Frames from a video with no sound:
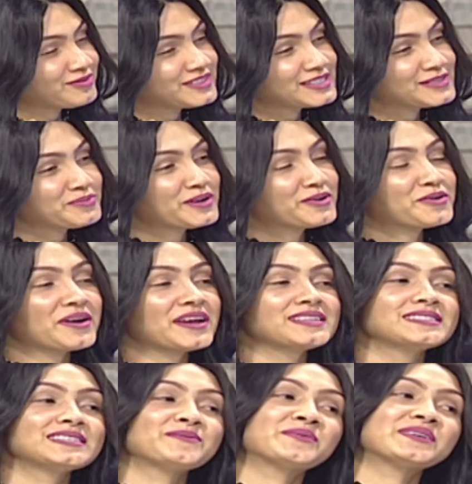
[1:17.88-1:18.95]
just been
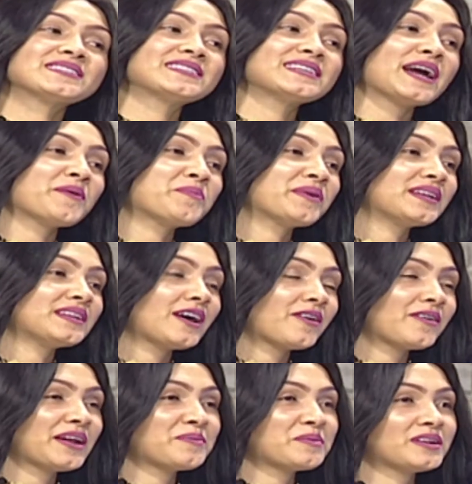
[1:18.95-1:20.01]
crazy busy, up and
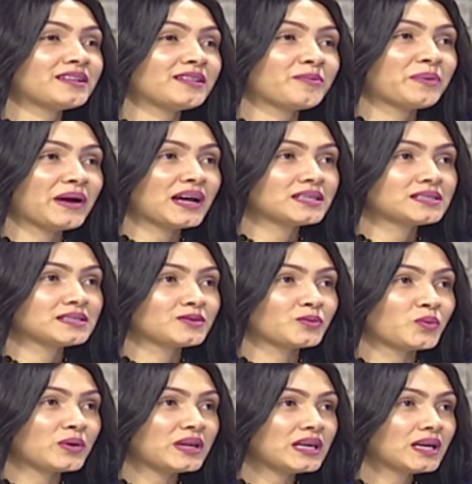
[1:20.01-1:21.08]
down. I mean, in the past
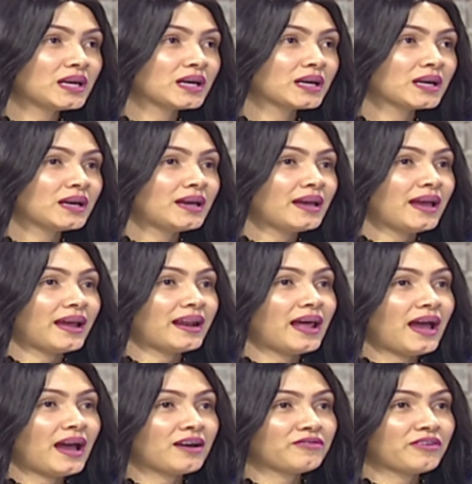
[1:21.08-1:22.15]
week and a
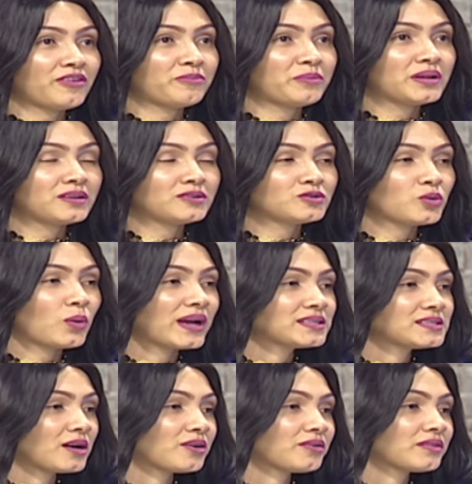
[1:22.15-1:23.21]
half, I've been
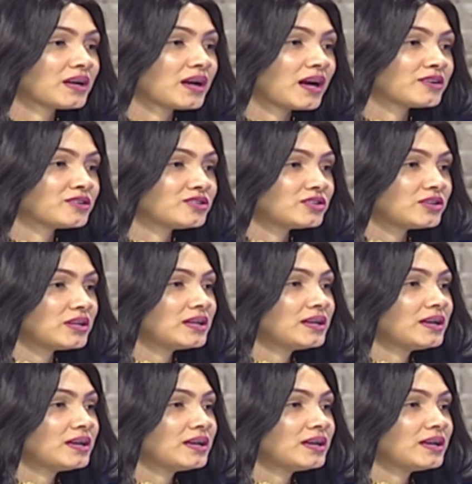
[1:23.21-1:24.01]
twice out of the country.